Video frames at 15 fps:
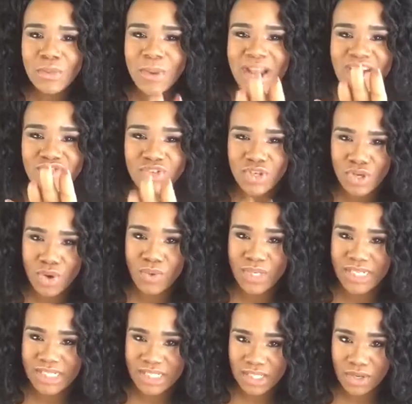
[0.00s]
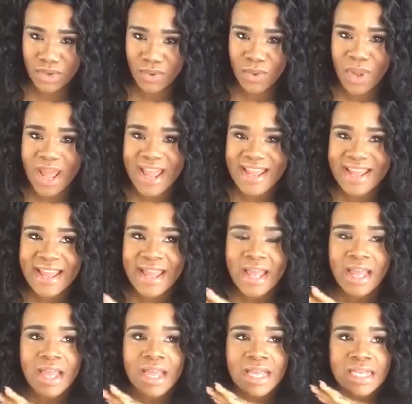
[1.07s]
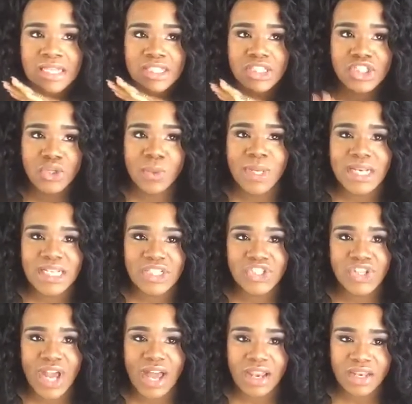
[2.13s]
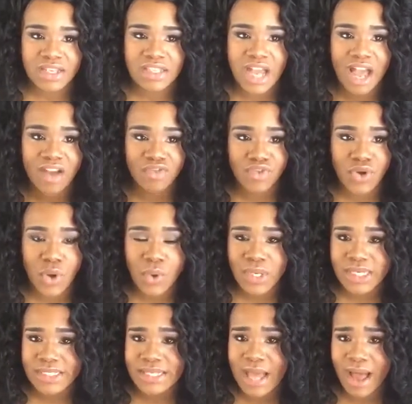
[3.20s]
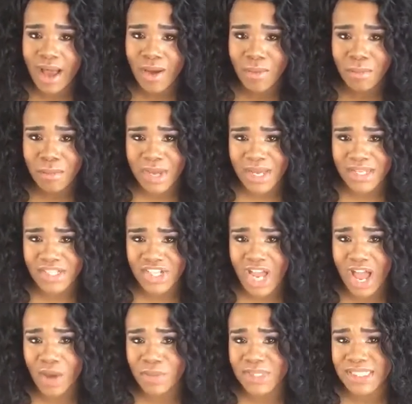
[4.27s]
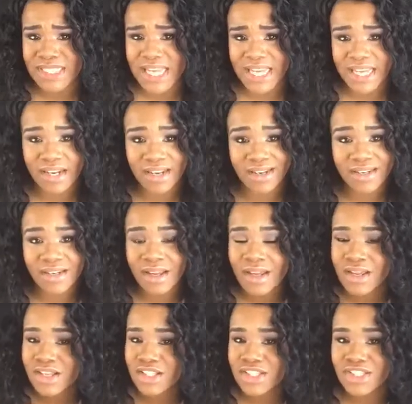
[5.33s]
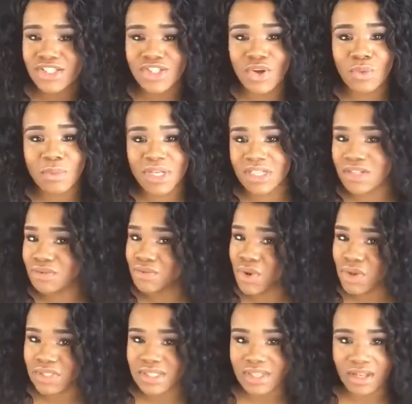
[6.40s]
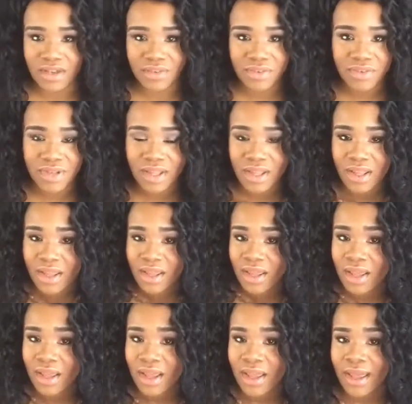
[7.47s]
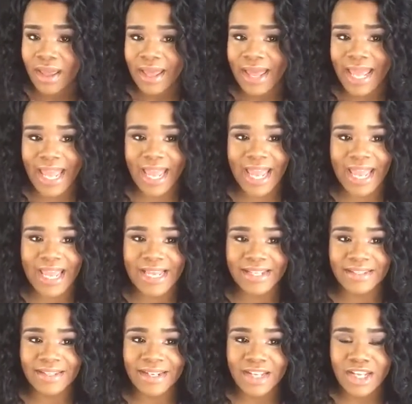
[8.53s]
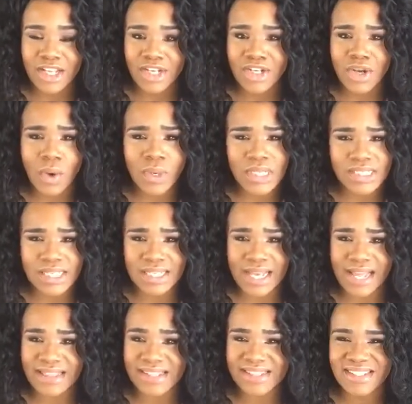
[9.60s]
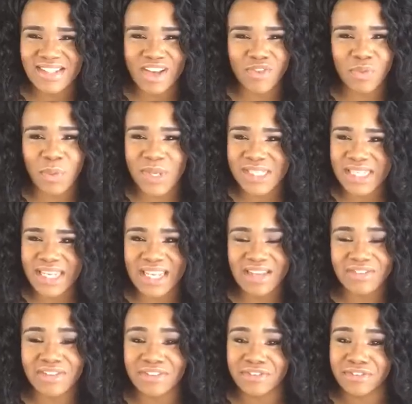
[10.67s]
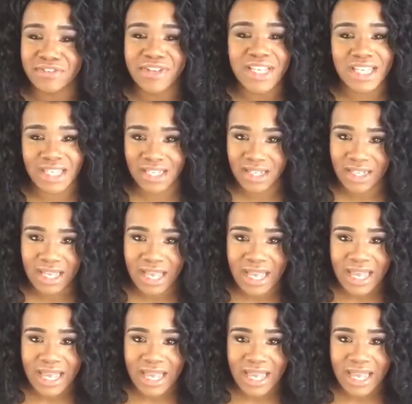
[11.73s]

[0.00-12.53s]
you what I've noticed, though. Doing this challenge, I've noticed how much I was taking in so much of the wrong stuff. And noticing that the stuff wasn't even filling.